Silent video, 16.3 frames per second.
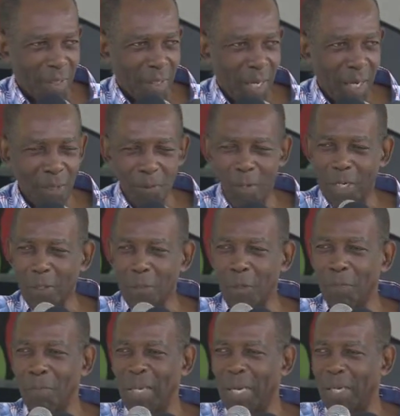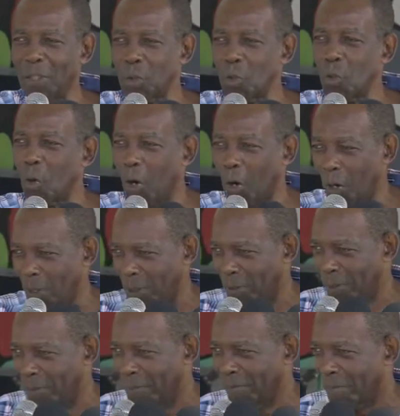I'm going to make sure
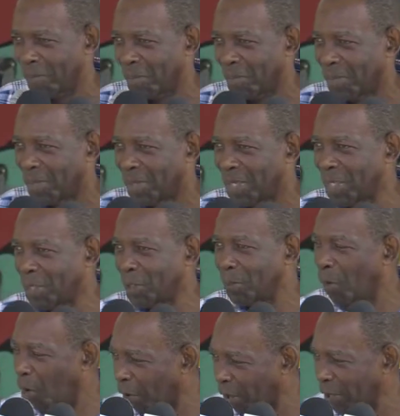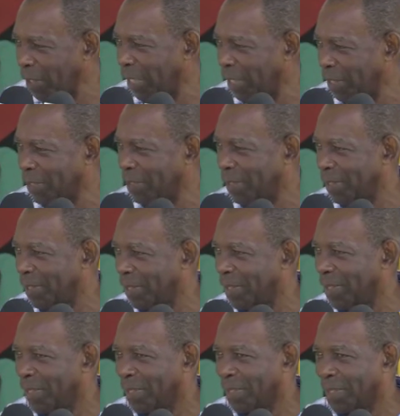this morning
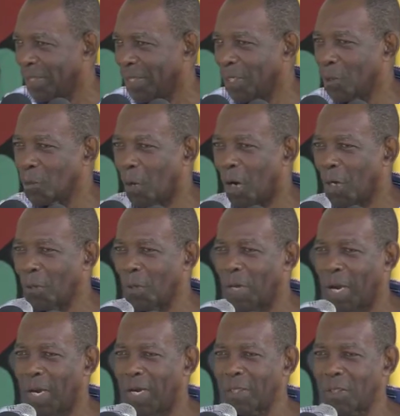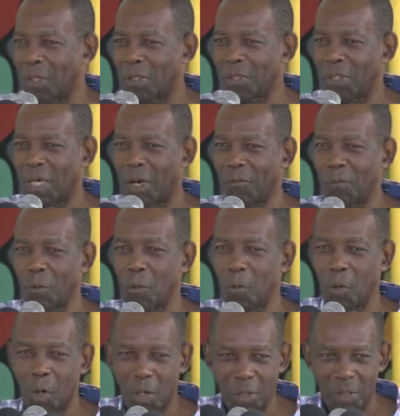is one where I just say a few
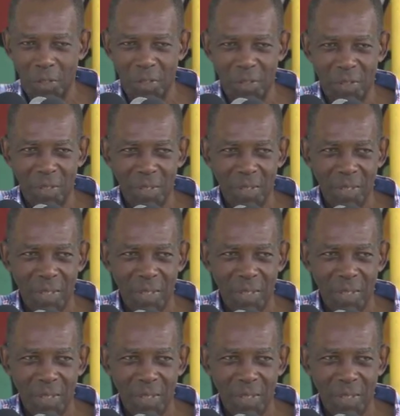words.